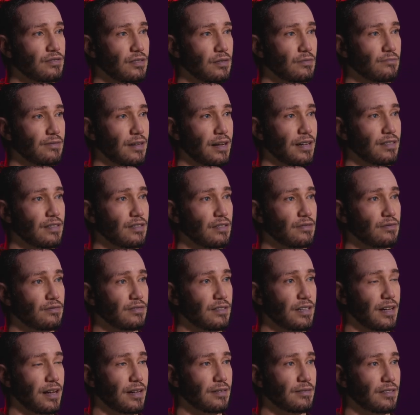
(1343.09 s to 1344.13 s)
opinions,
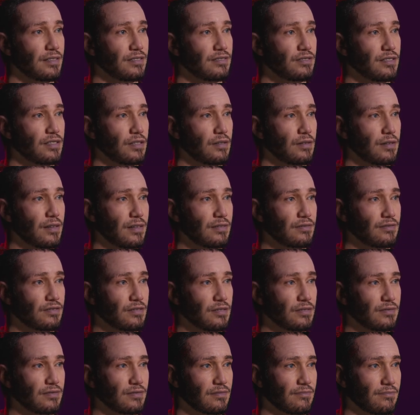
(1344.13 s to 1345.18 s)
and
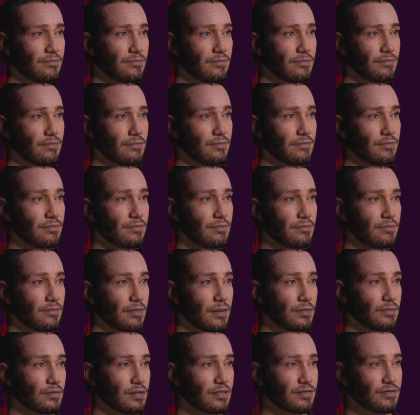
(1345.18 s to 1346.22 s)
experiences.
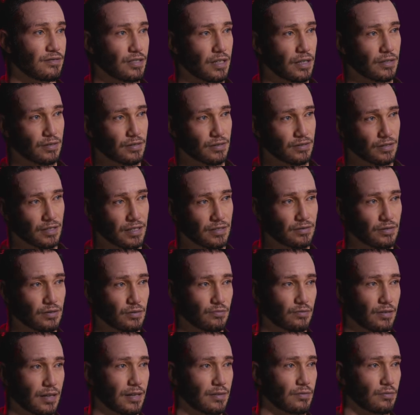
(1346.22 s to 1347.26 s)
And this doesn't just
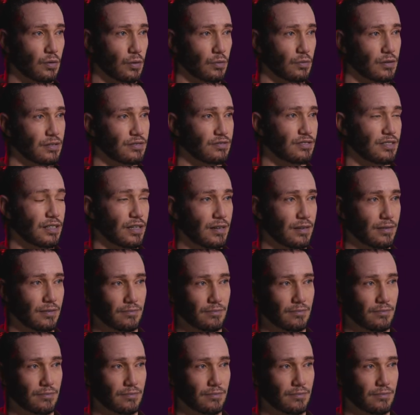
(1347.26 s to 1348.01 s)
affect what we share,